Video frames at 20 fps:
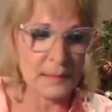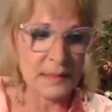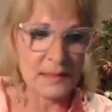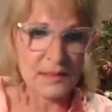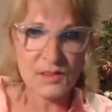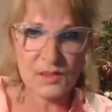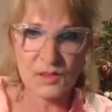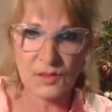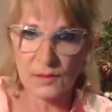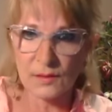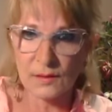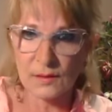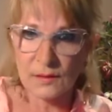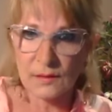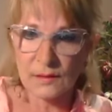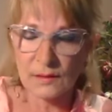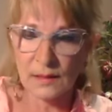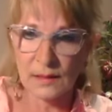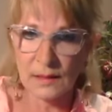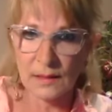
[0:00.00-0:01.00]
minister
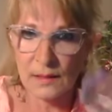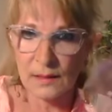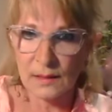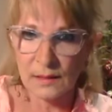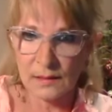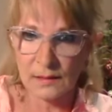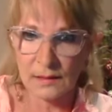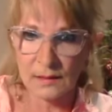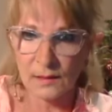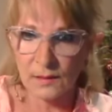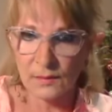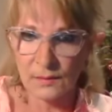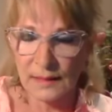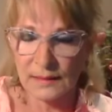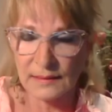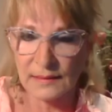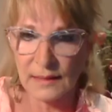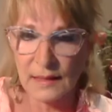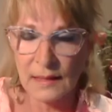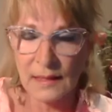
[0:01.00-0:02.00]
and, eh, you know,
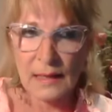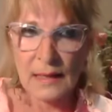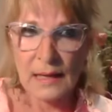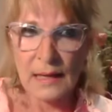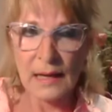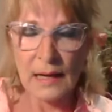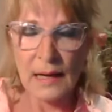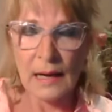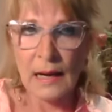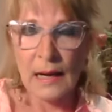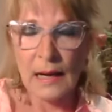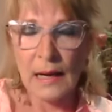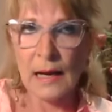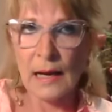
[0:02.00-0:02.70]
that uh,